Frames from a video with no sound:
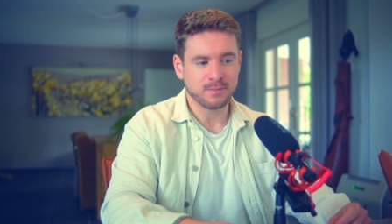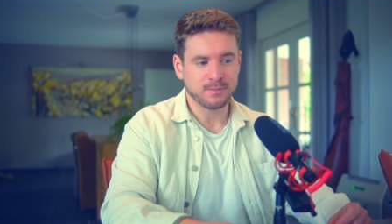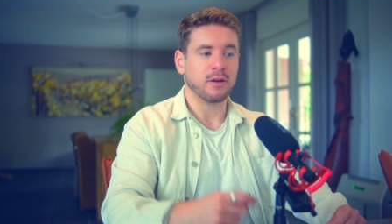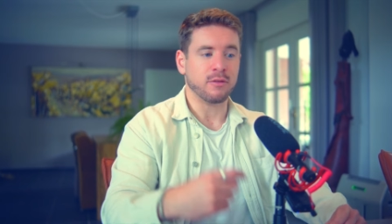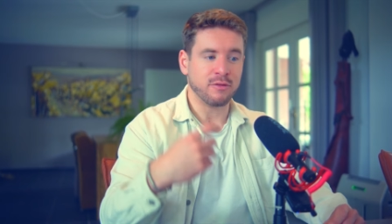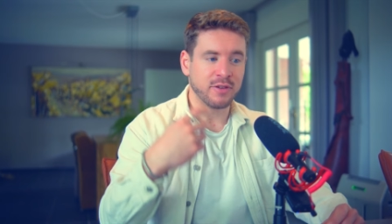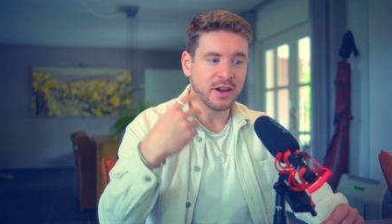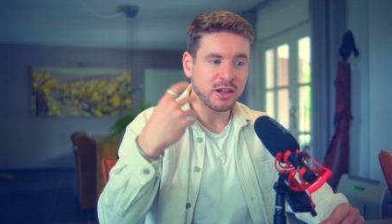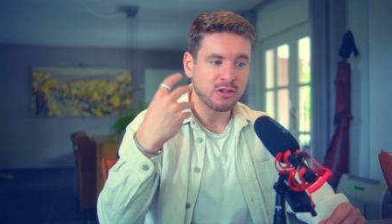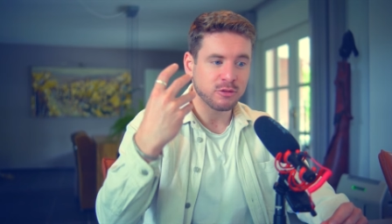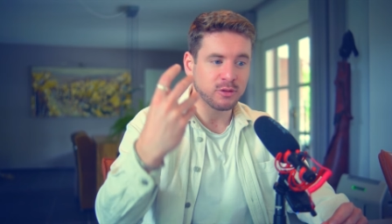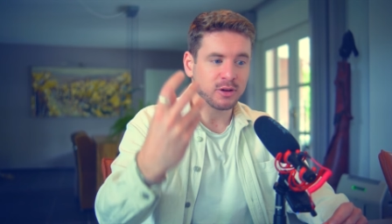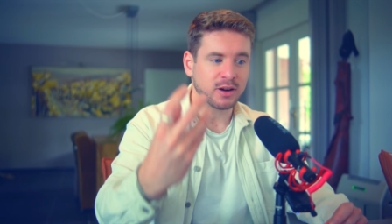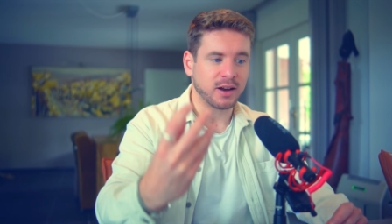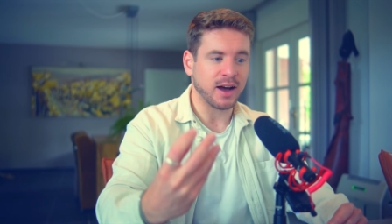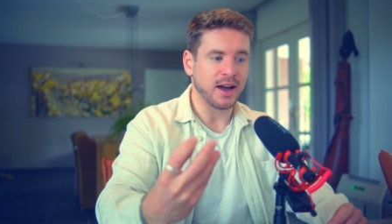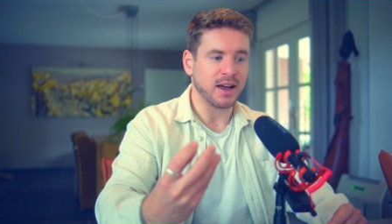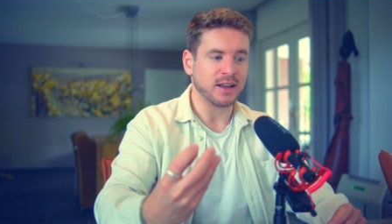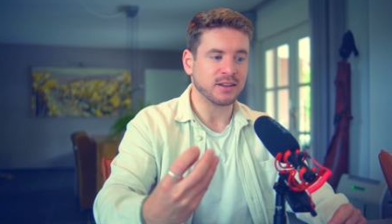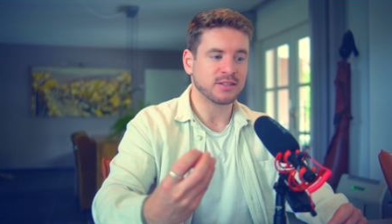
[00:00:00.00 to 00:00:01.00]

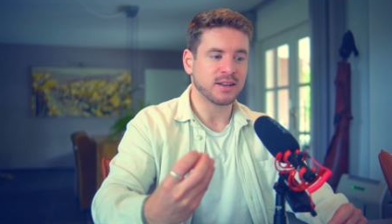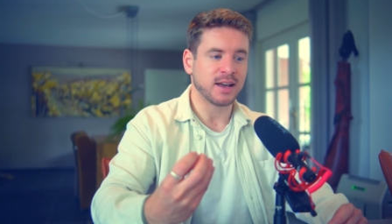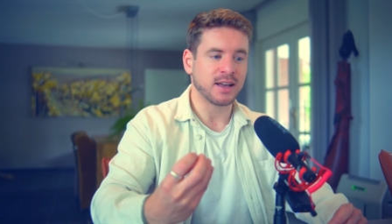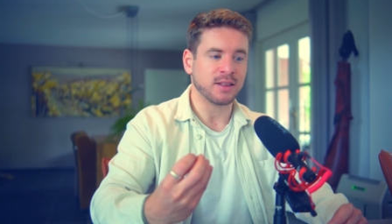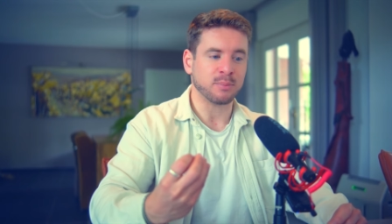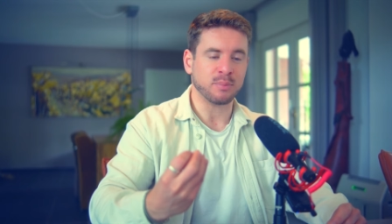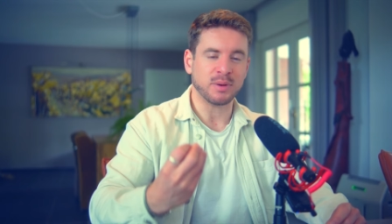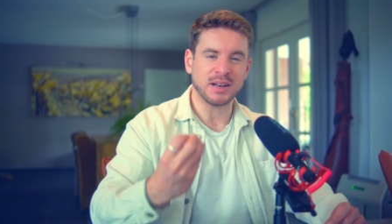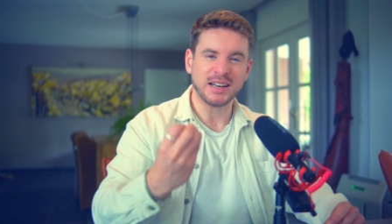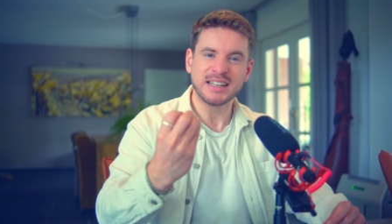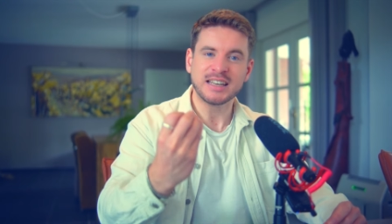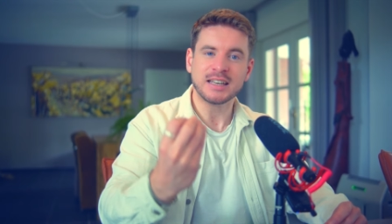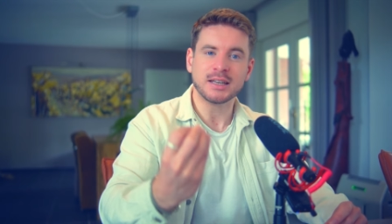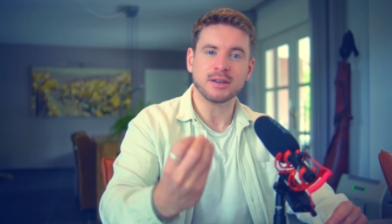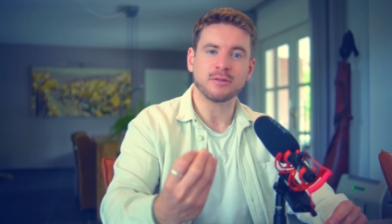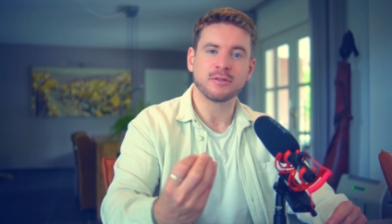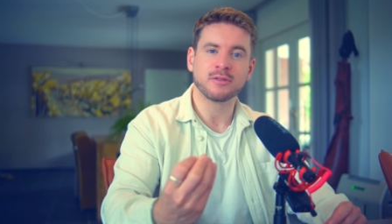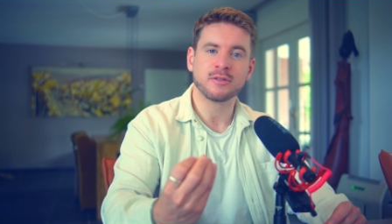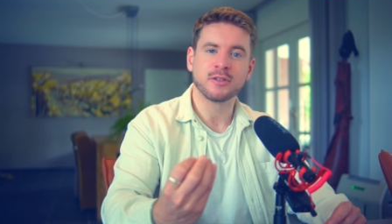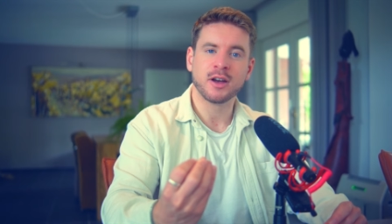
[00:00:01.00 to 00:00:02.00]
visualize and
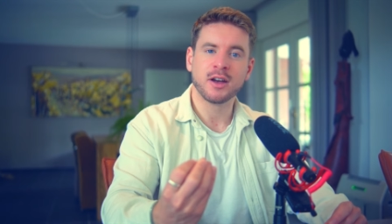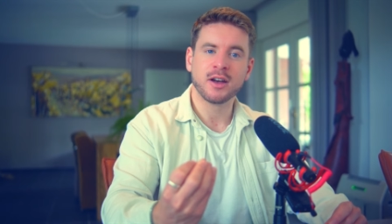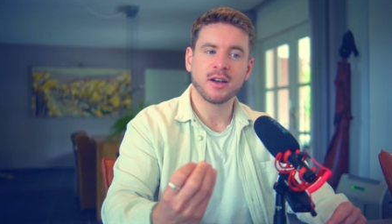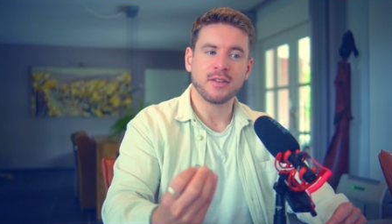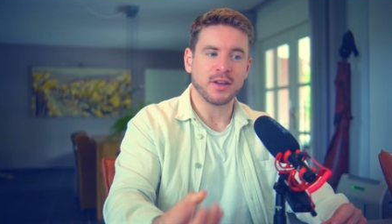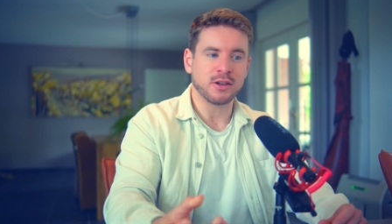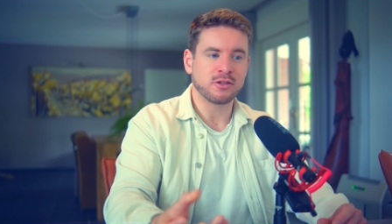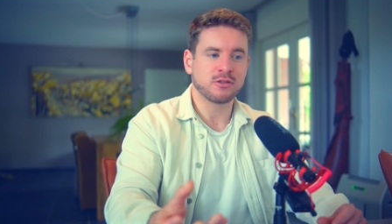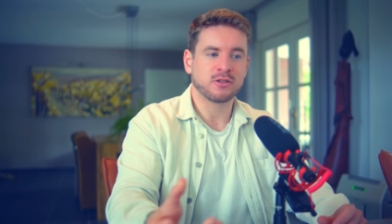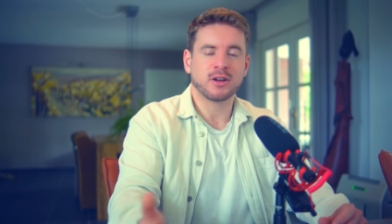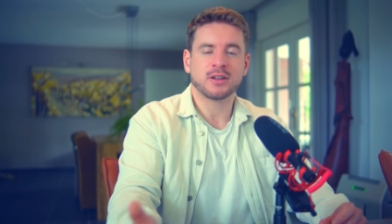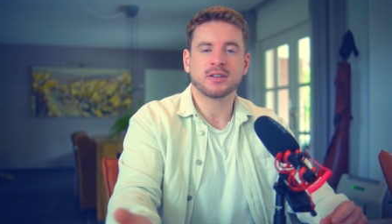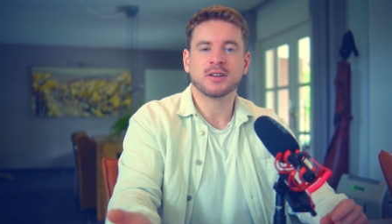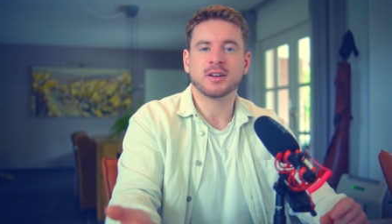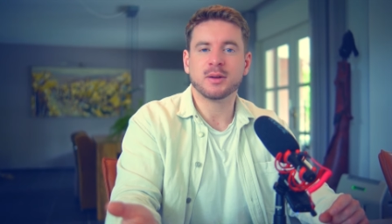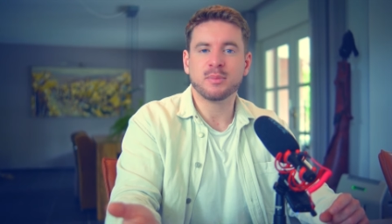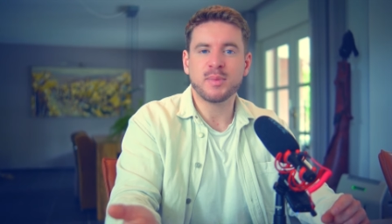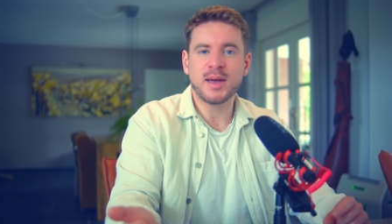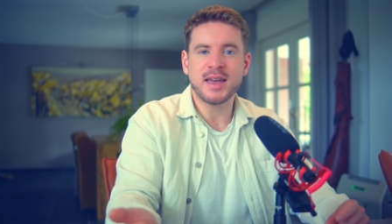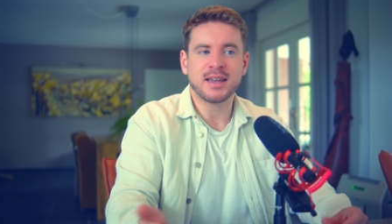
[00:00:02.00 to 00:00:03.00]
believe that you're not
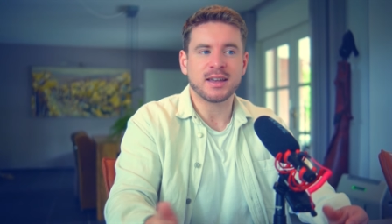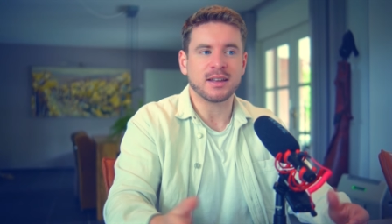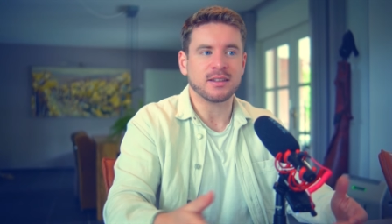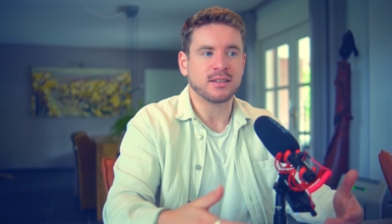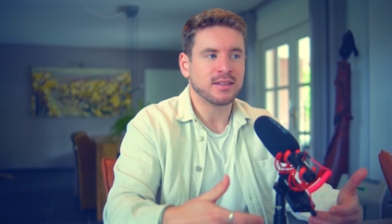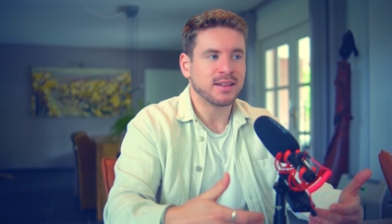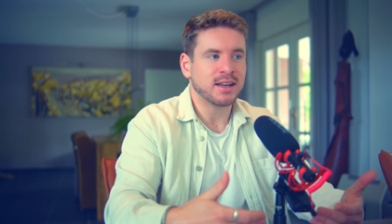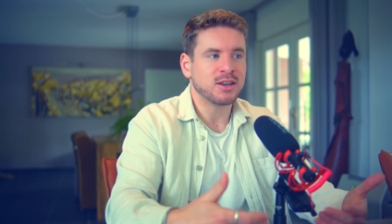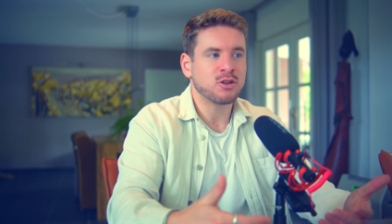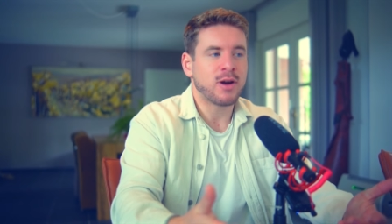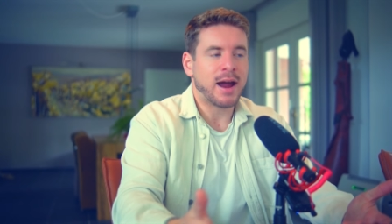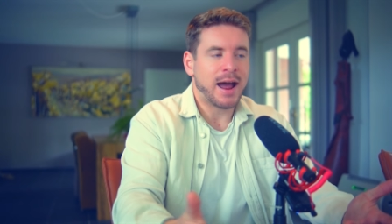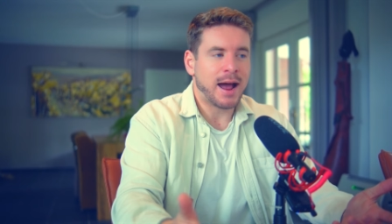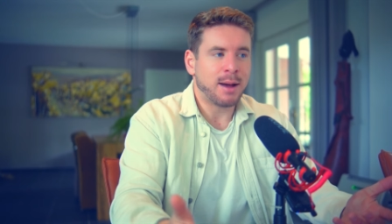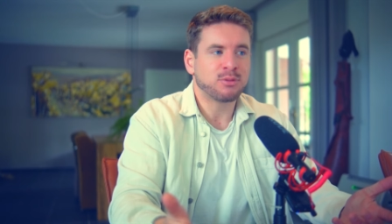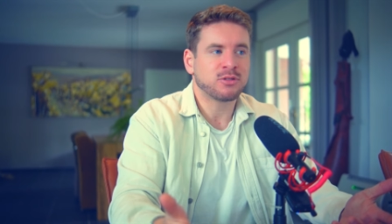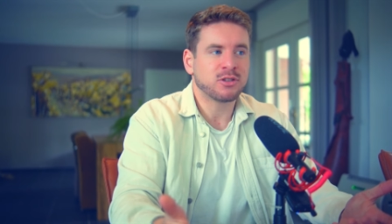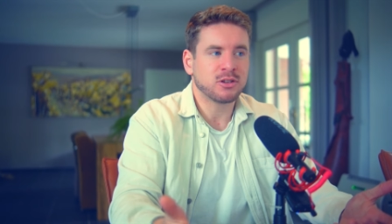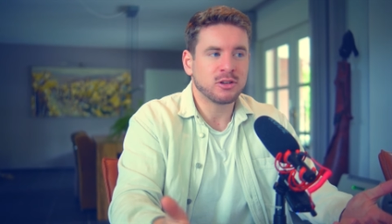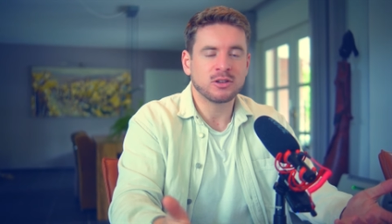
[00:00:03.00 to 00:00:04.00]
going to make it, then you're
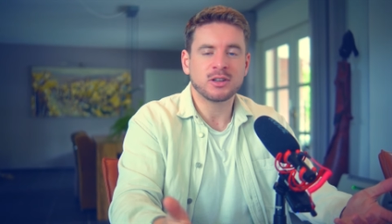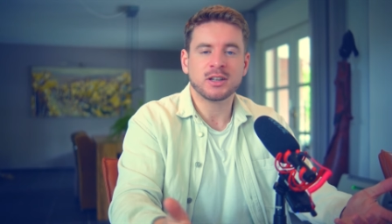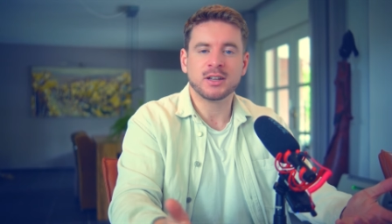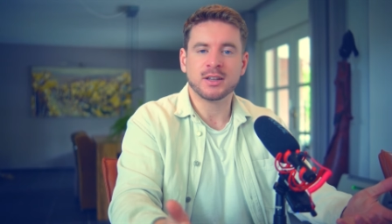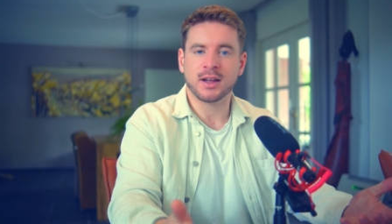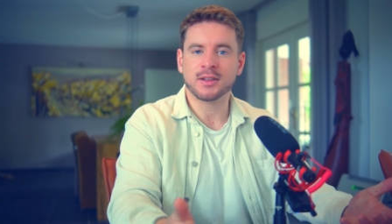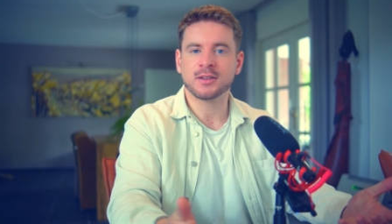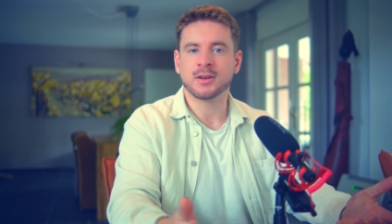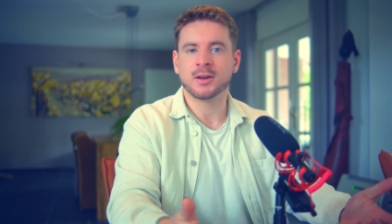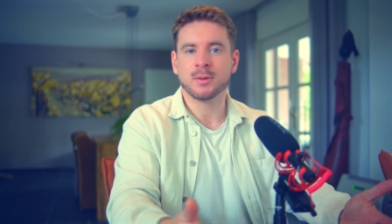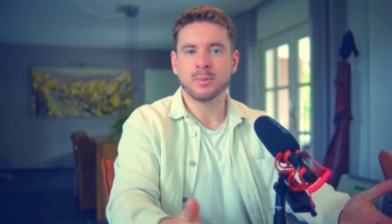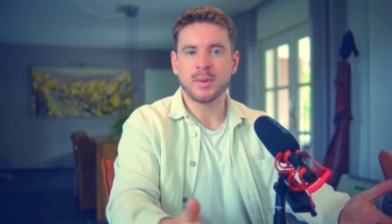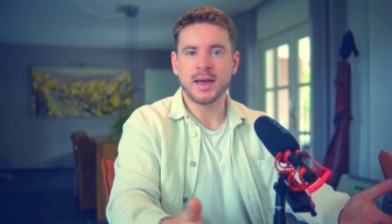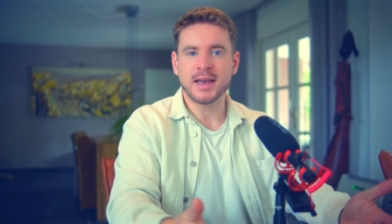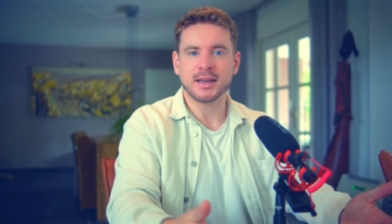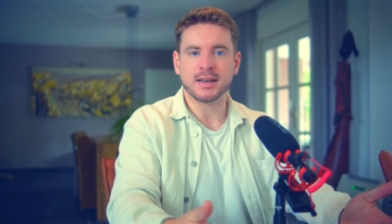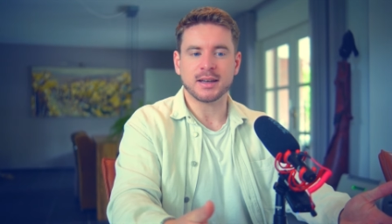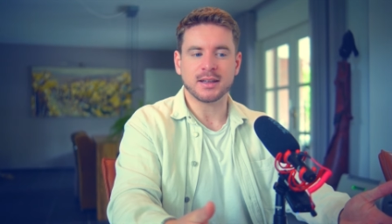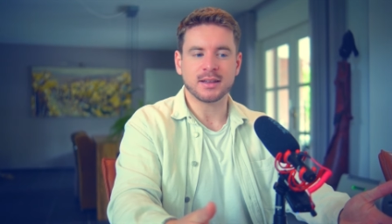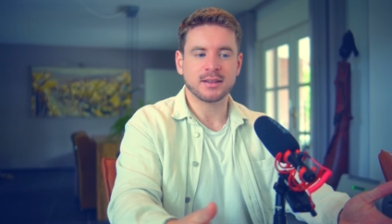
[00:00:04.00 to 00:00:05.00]
absolutely not going to
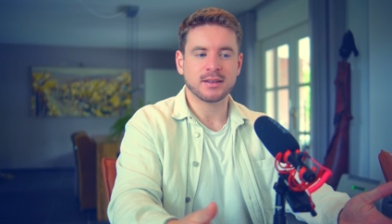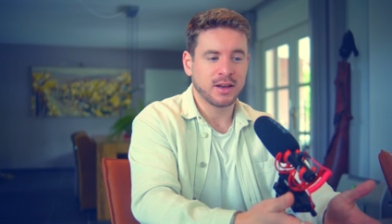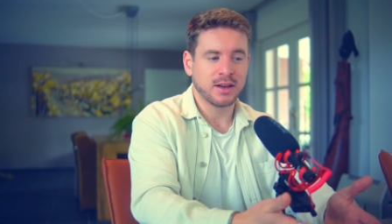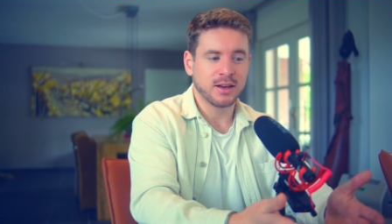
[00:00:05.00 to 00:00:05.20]
make it.